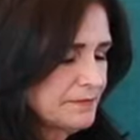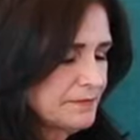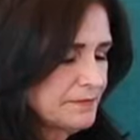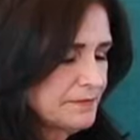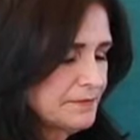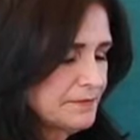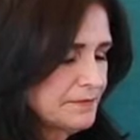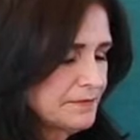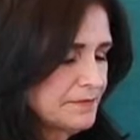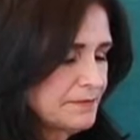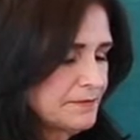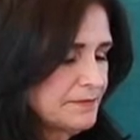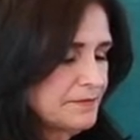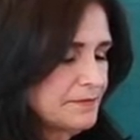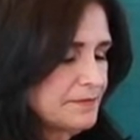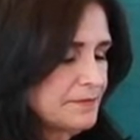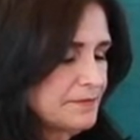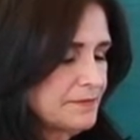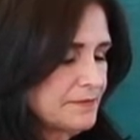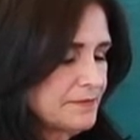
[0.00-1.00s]

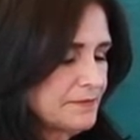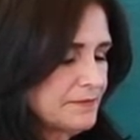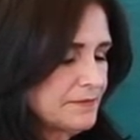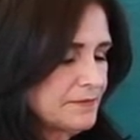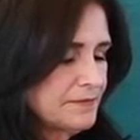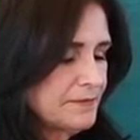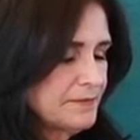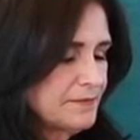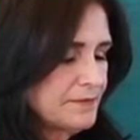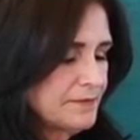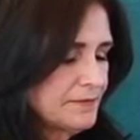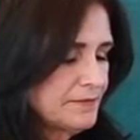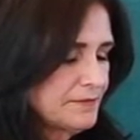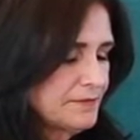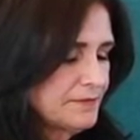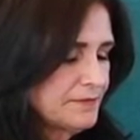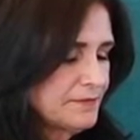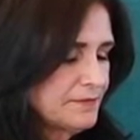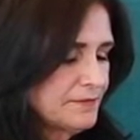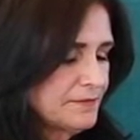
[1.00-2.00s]

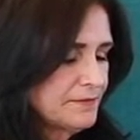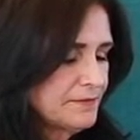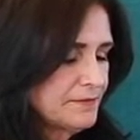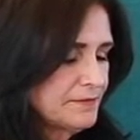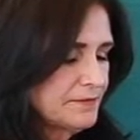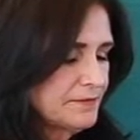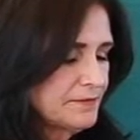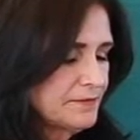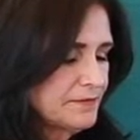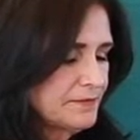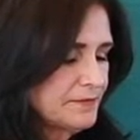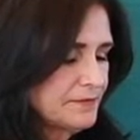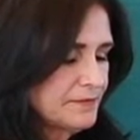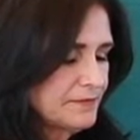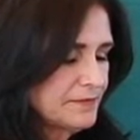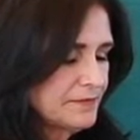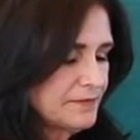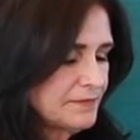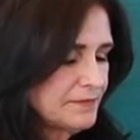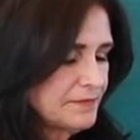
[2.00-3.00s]

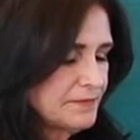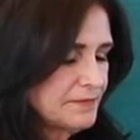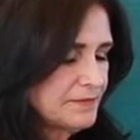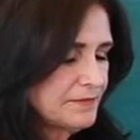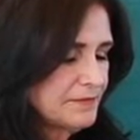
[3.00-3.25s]
(silent)